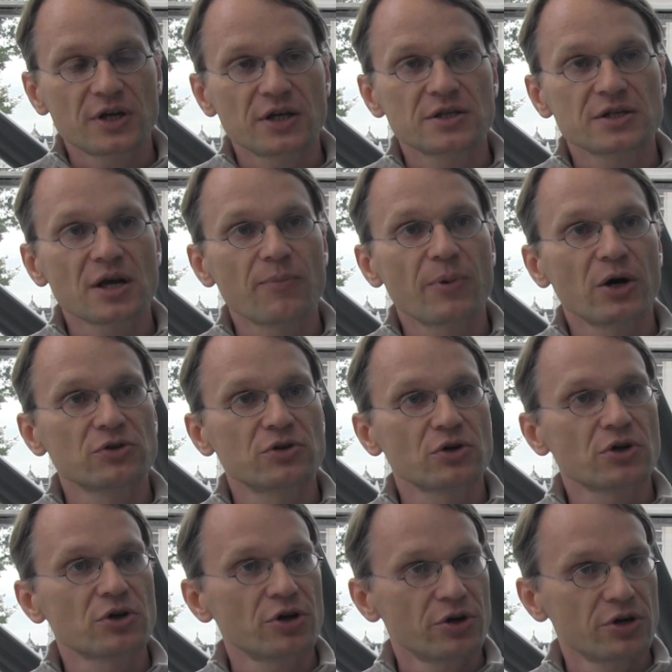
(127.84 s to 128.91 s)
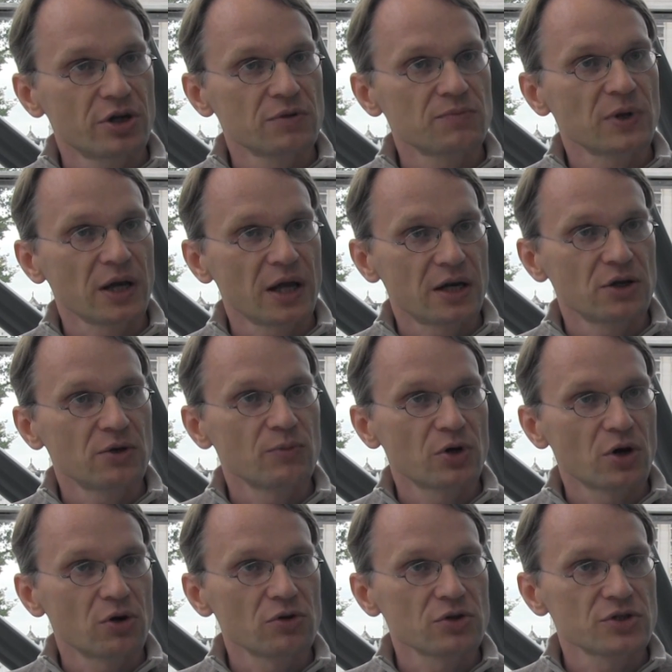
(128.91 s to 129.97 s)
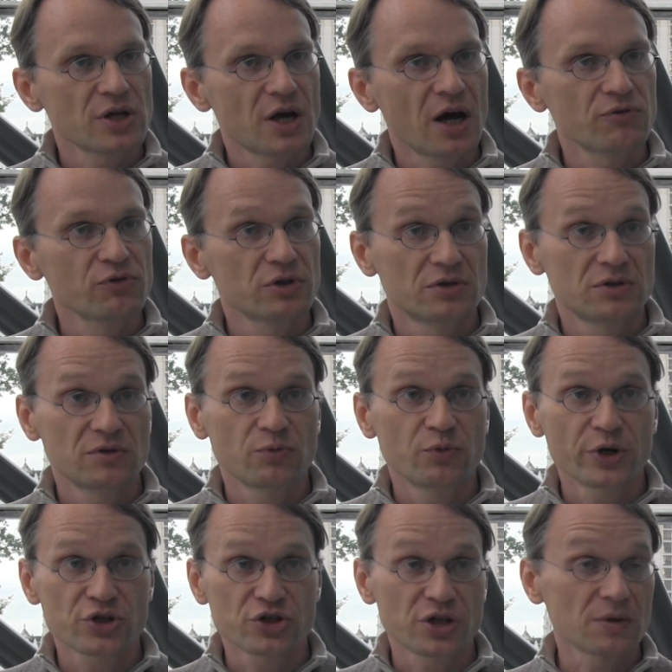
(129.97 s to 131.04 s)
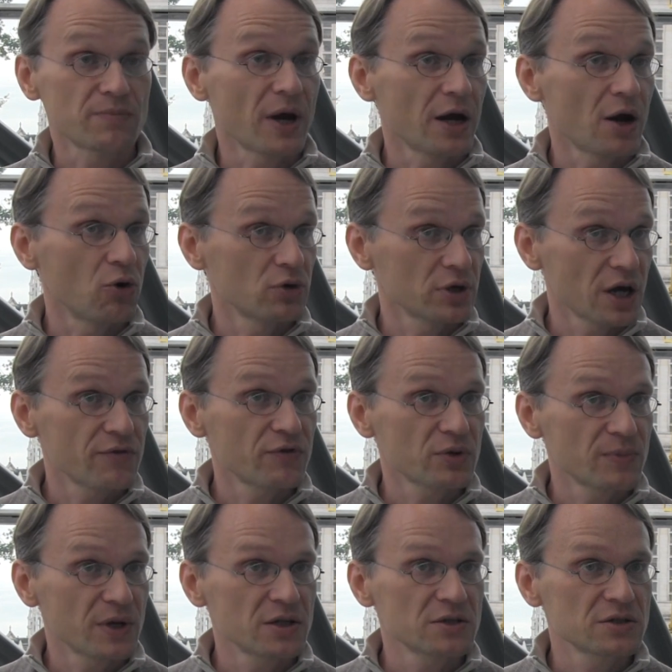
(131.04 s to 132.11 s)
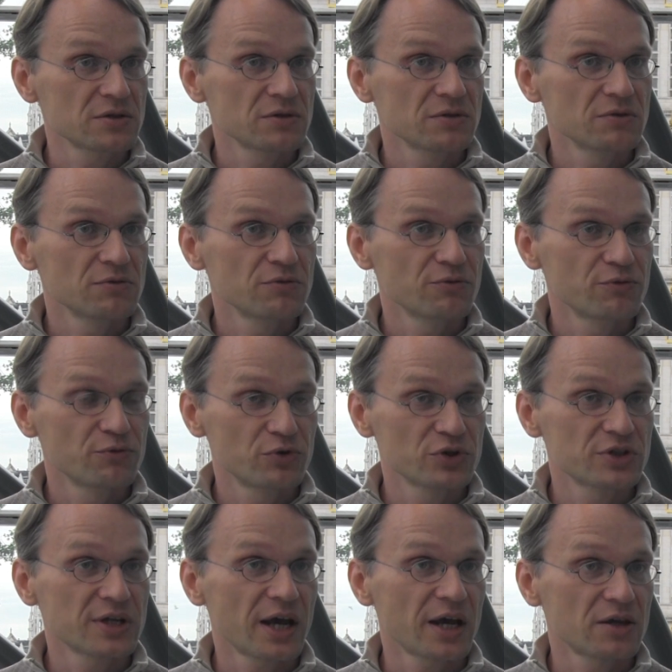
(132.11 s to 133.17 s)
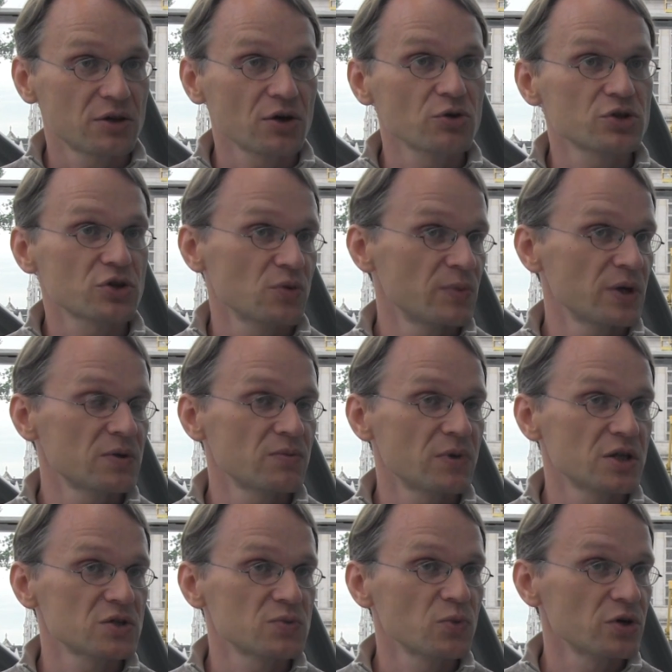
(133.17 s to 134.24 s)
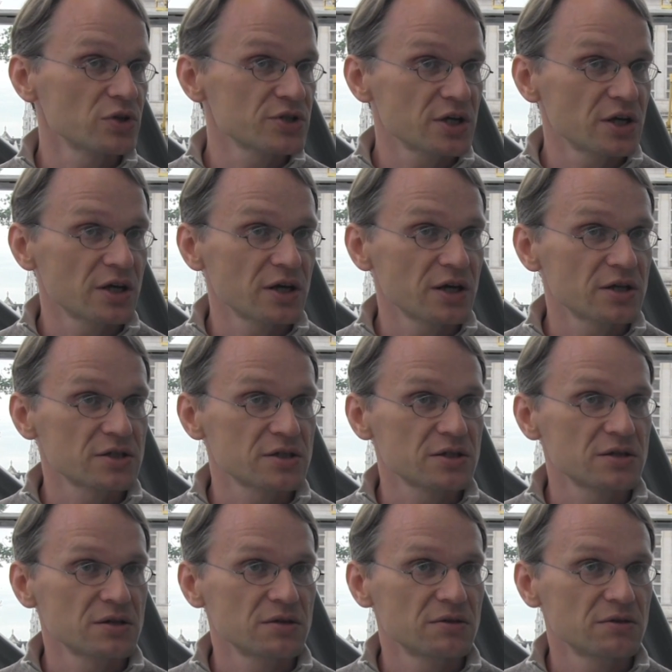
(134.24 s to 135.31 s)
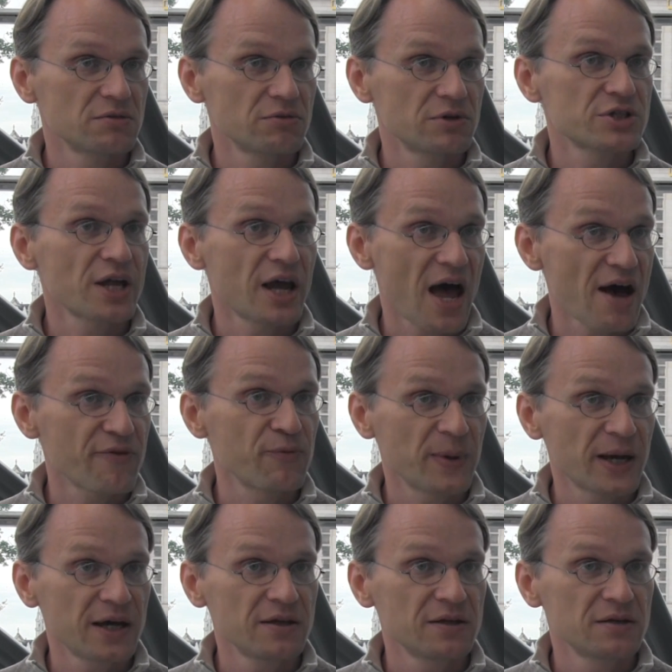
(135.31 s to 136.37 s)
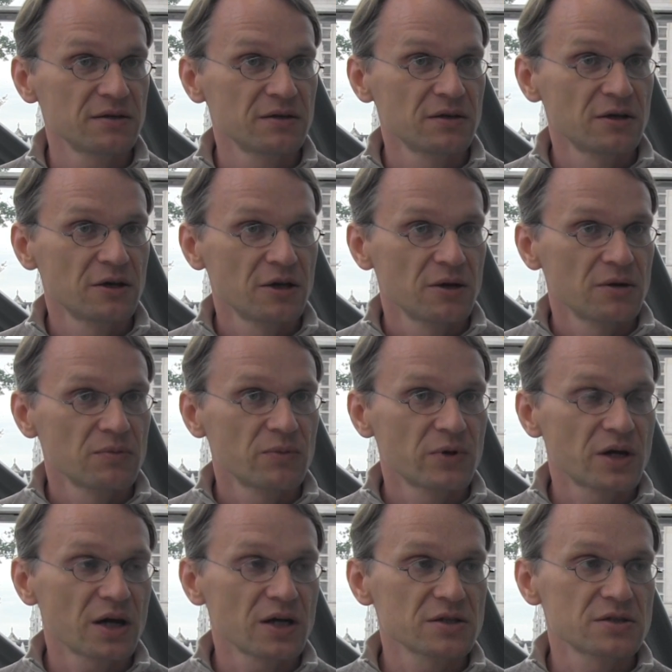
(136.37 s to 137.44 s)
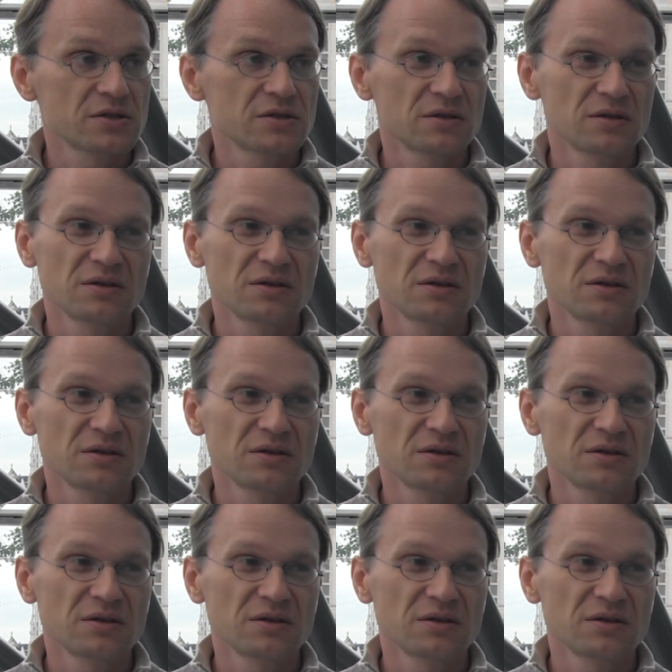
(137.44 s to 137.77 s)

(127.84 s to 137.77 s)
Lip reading: it's about the current Millennium Goals. I would wish that my own government would take those commitments more serious, which they have made, because